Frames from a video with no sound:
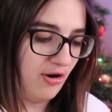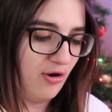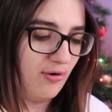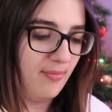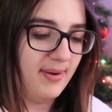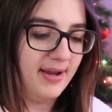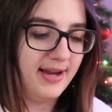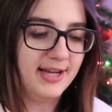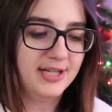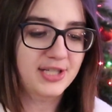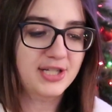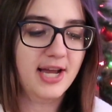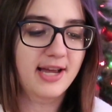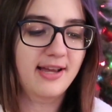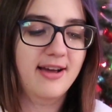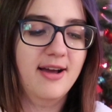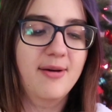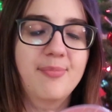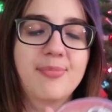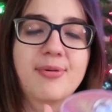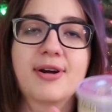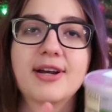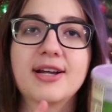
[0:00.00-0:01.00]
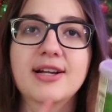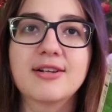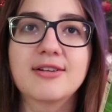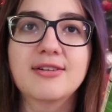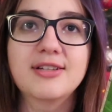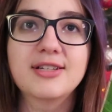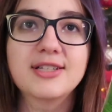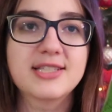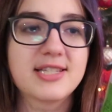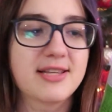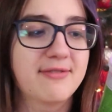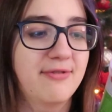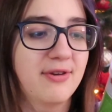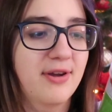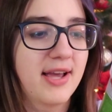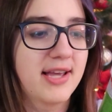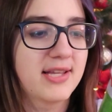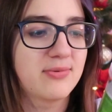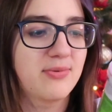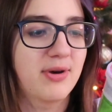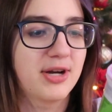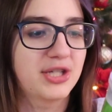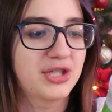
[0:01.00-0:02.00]
Oh my gosh, I got Pringles. If you
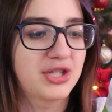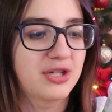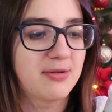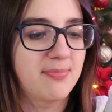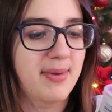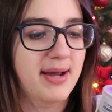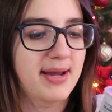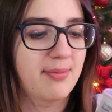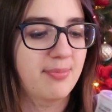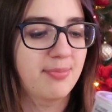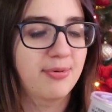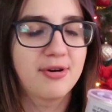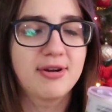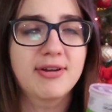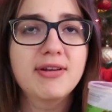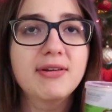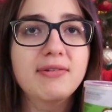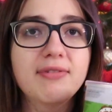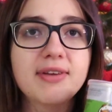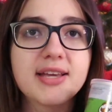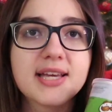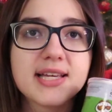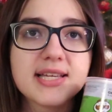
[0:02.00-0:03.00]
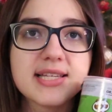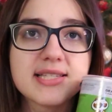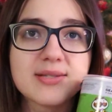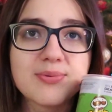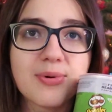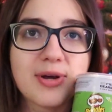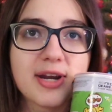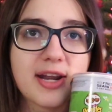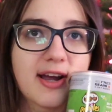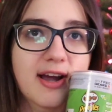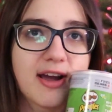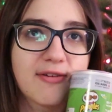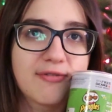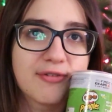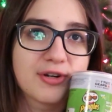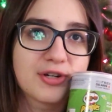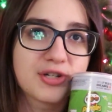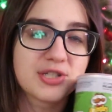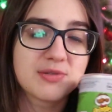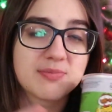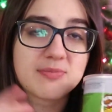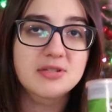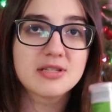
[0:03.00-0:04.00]
guys watched my previous what I got for
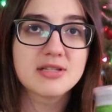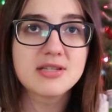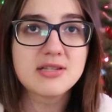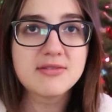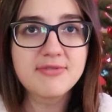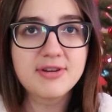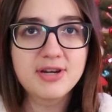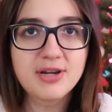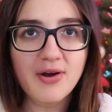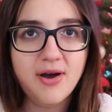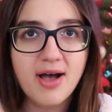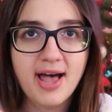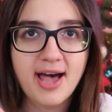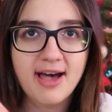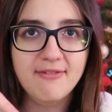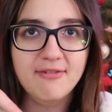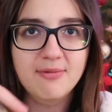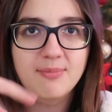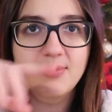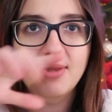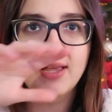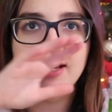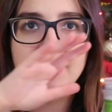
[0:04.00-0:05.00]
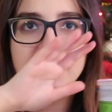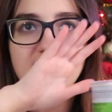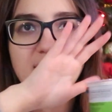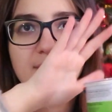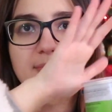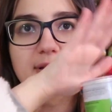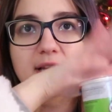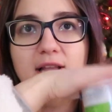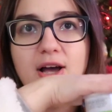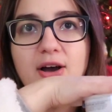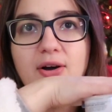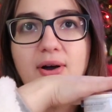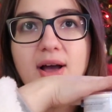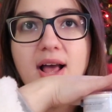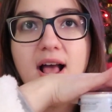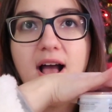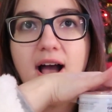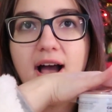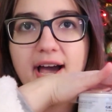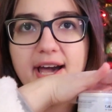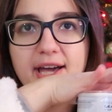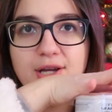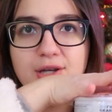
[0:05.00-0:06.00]
Christmases video, I'll have them linked down below.
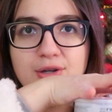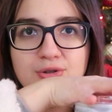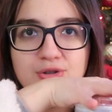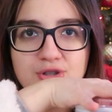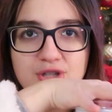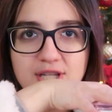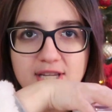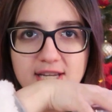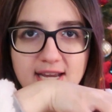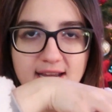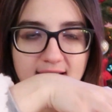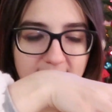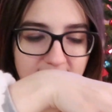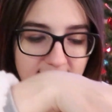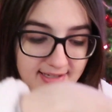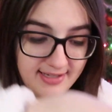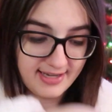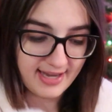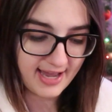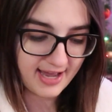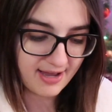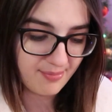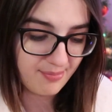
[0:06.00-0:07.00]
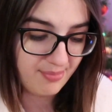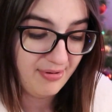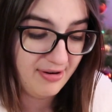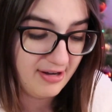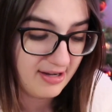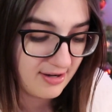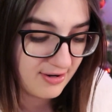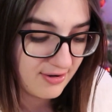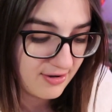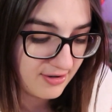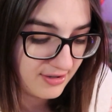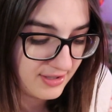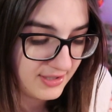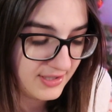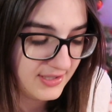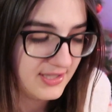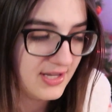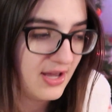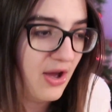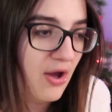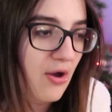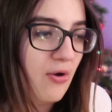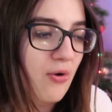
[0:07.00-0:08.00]
I usually get Pringles
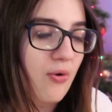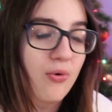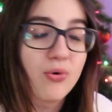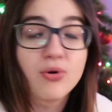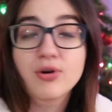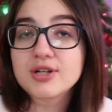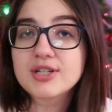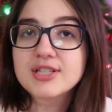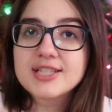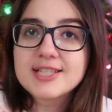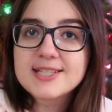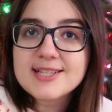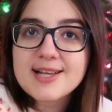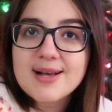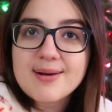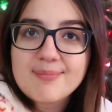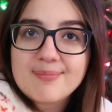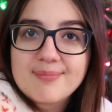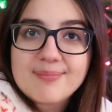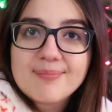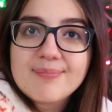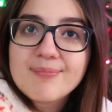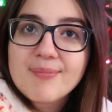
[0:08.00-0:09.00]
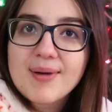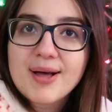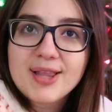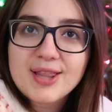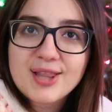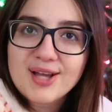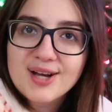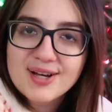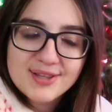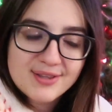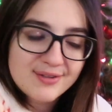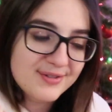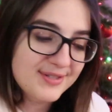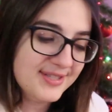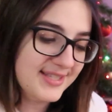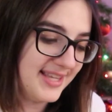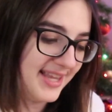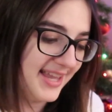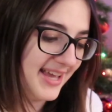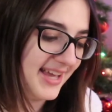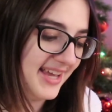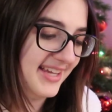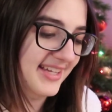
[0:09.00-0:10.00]
or something along those
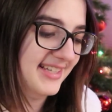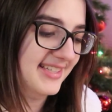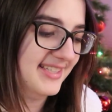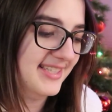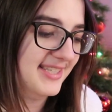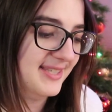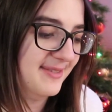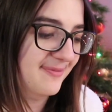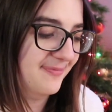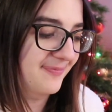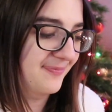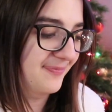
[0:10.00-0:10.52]
lines.